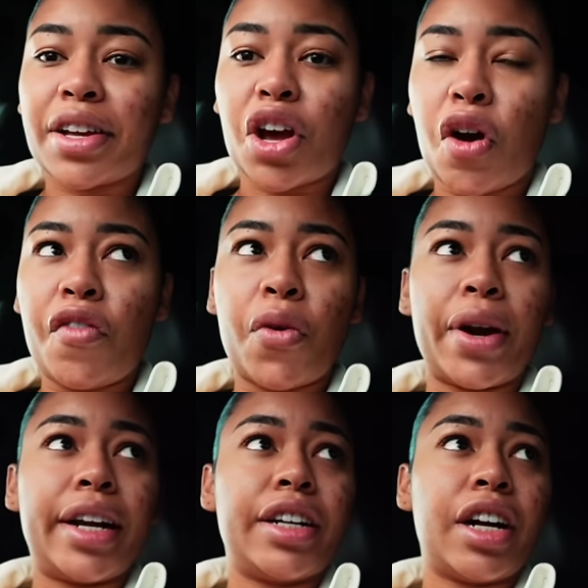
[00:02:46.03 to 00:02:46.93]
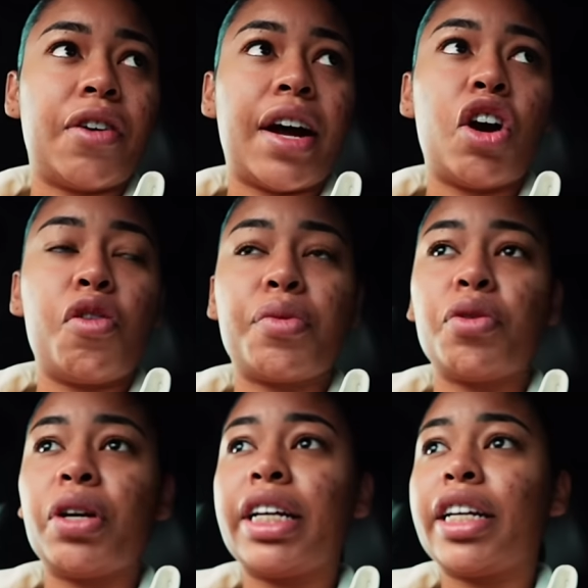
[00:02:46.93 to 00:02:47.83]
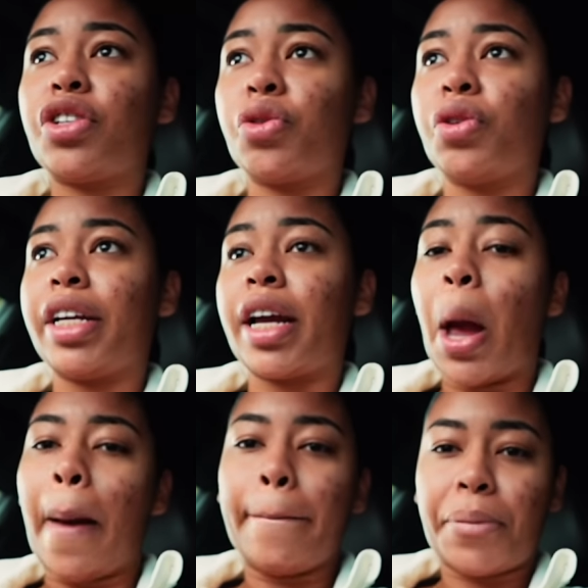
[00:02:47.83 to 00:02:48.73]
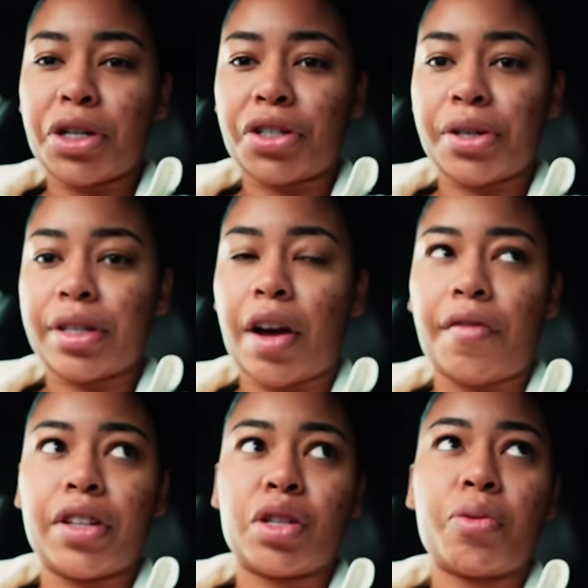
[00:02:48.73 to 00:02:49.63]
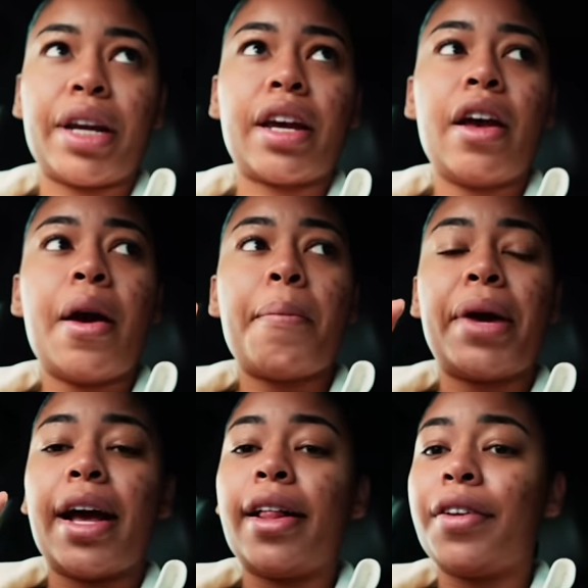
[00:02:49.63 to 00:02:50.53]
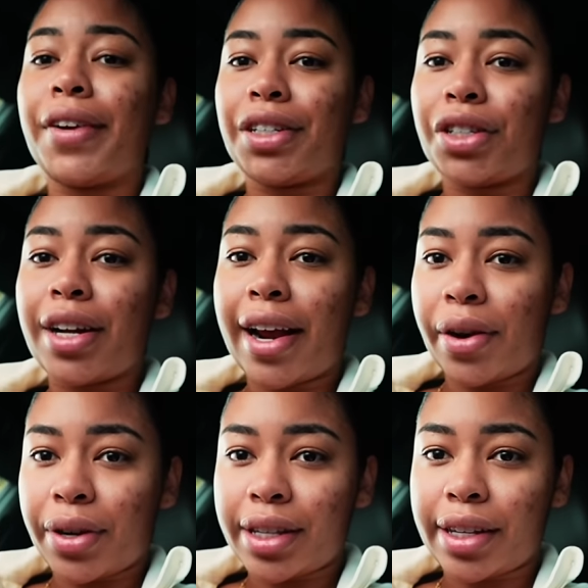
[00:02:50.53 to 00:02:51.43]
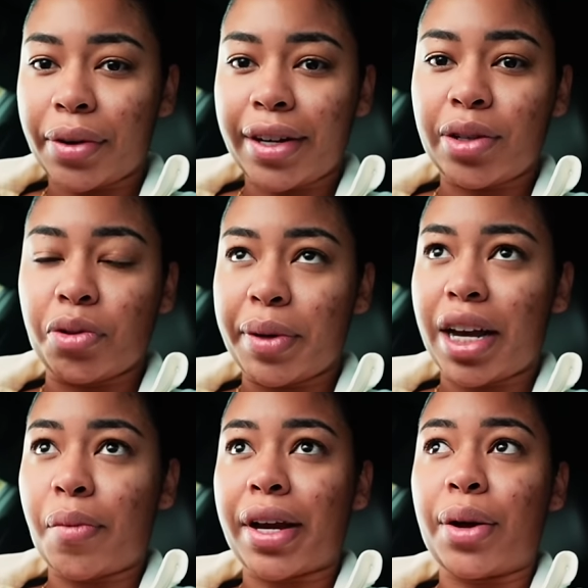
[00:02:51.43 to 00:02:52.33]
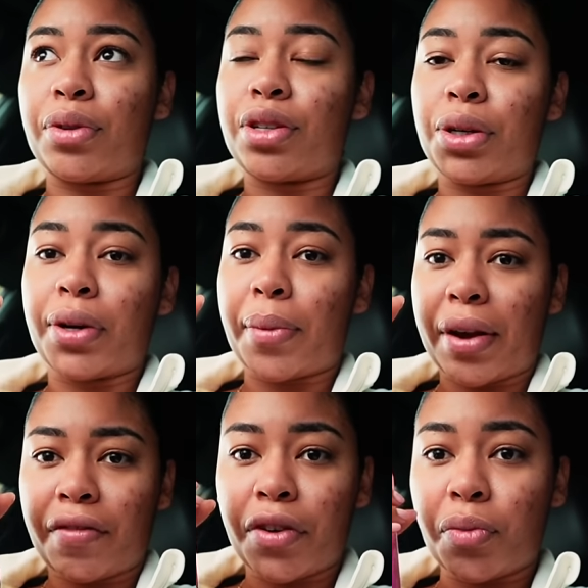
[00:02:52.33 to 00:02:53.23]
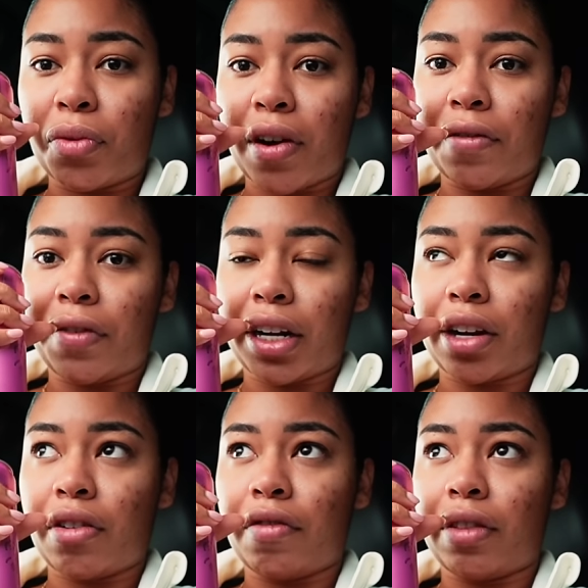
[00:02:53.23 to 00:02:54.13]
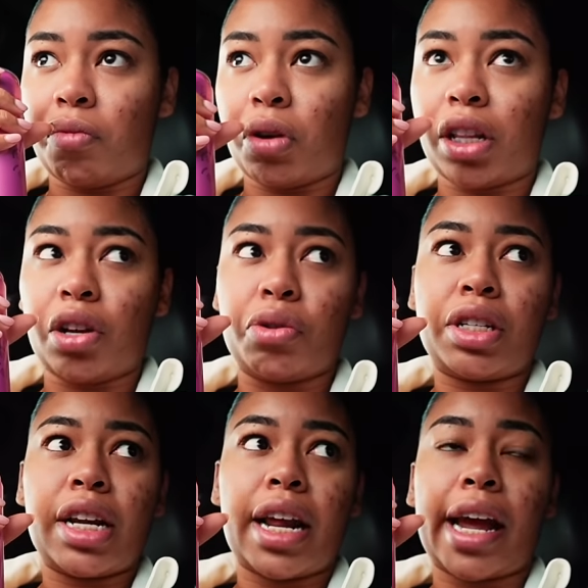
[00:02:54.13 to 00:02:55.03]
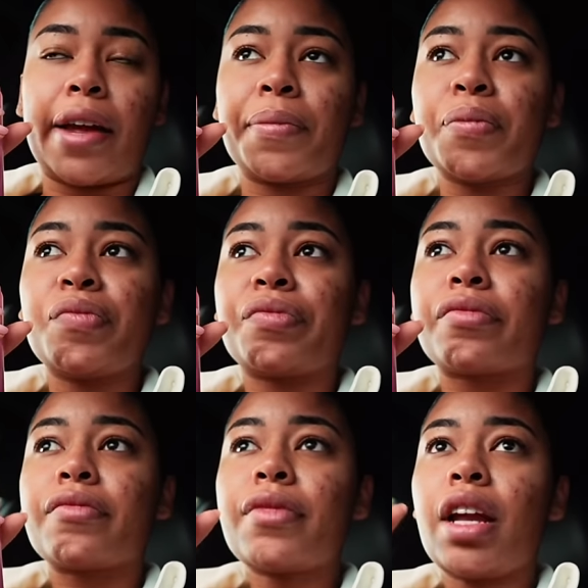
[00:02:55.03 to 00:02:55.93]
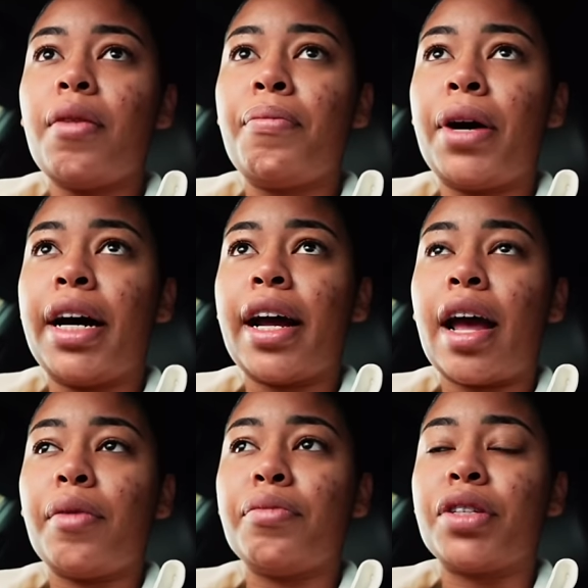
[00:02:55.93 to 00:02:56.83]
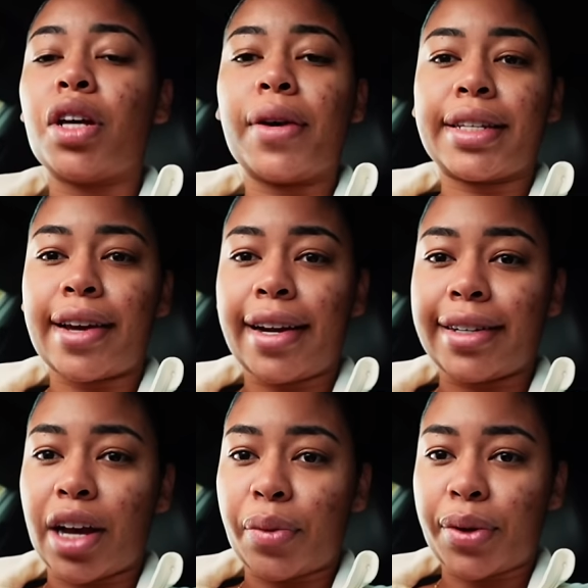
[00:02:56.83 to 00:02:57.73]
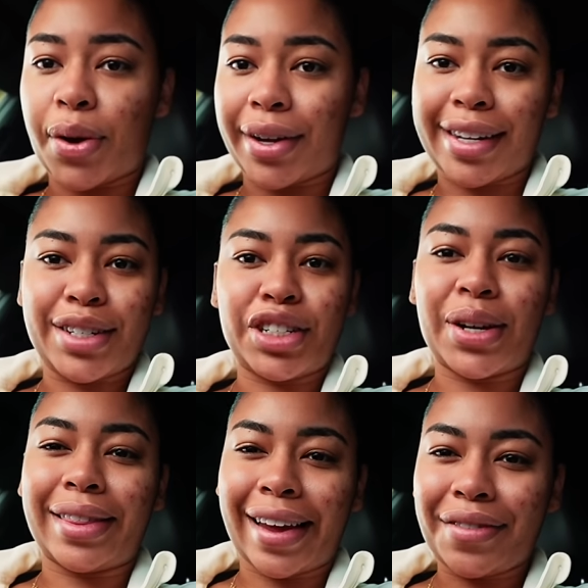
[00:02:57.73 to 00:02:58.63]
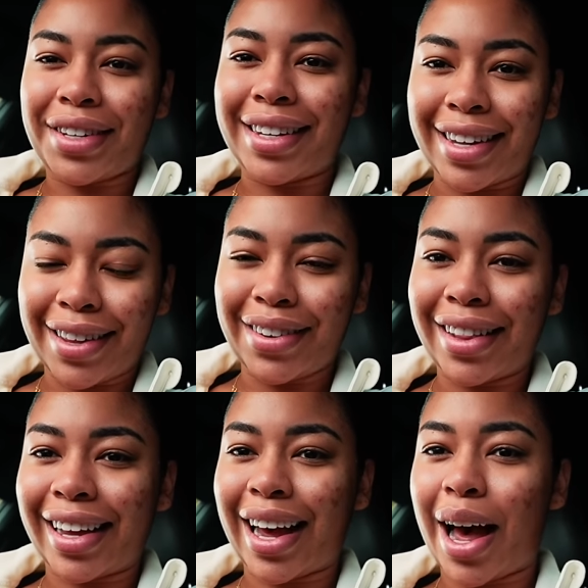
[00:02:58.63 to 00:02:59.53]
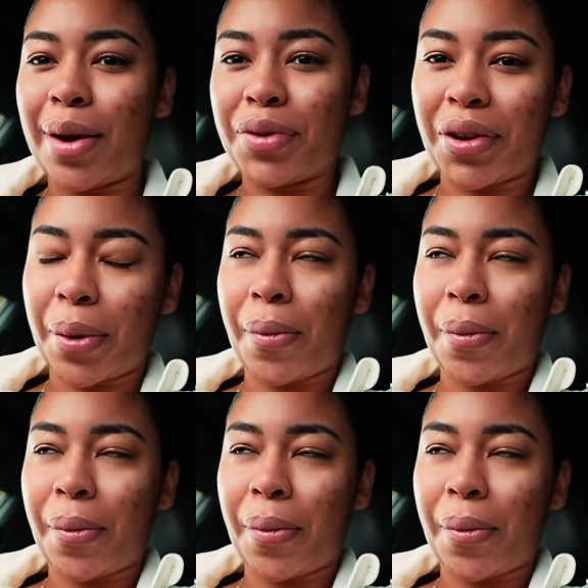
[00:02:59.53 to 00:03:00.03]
go for it. You know, I hope you really truly push yourself this week. My Elevation Era series will be coming out soon. I might film a video of one of those today, but I'm so excited to help y'all get your life together like I'm doing